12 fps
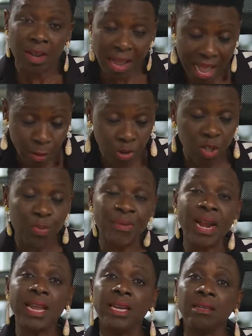I was
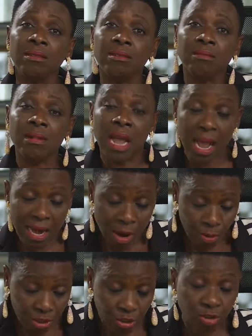praying and I
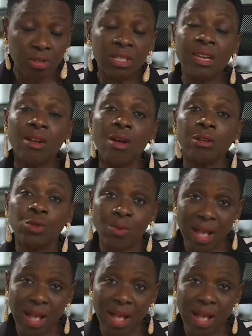was trusting God to